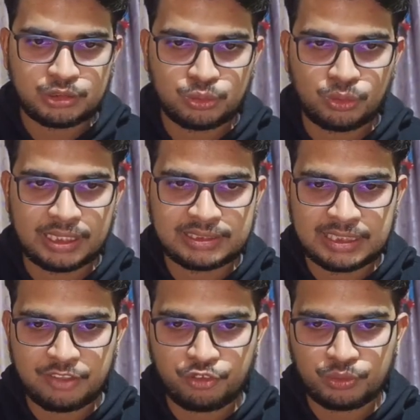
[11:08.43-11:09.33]
So let's
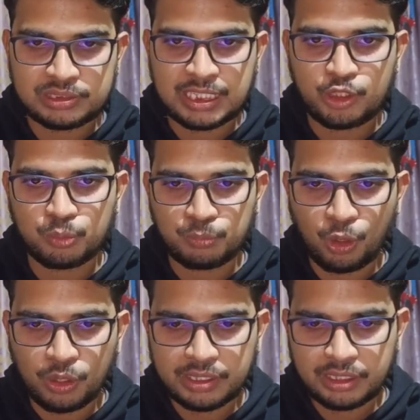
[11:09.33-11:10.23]
say if you decide to
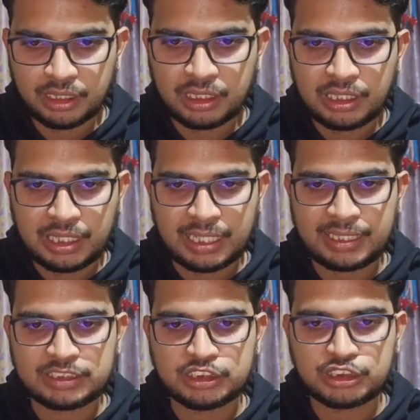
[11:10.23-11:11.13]
block here, I
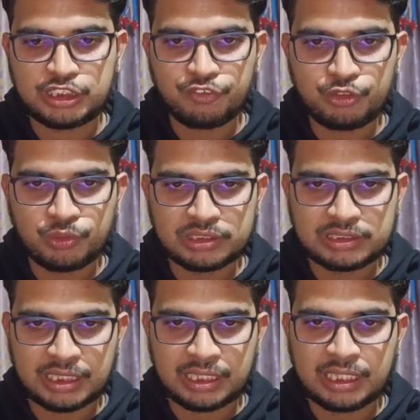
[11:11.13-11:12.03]
can just give you a
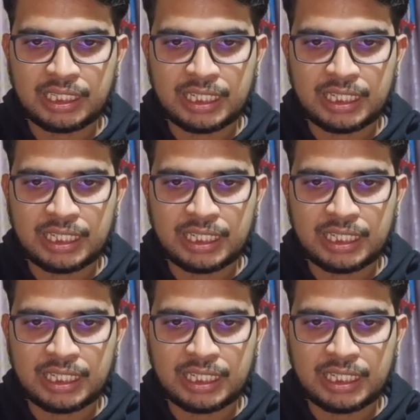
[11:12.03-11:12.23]
check,